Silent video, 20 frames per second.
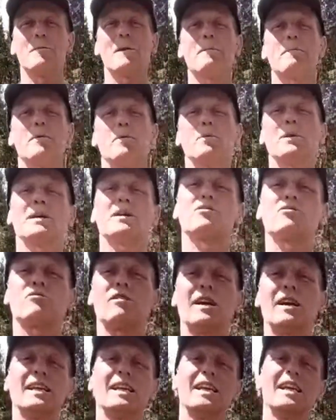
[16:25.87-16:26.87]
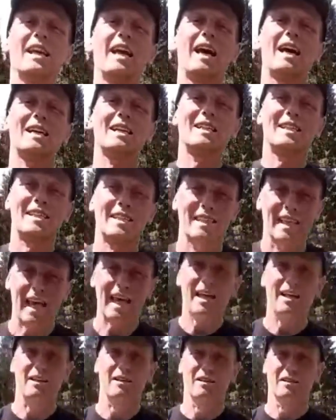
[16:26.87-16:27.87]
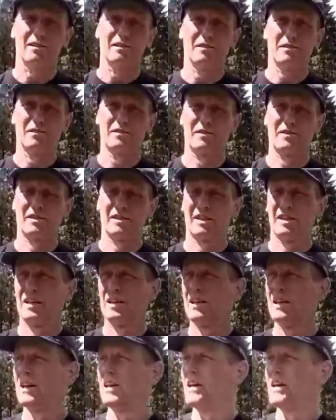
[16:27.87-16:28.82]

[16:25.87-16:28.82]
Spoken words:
Remember, we are training ourselves.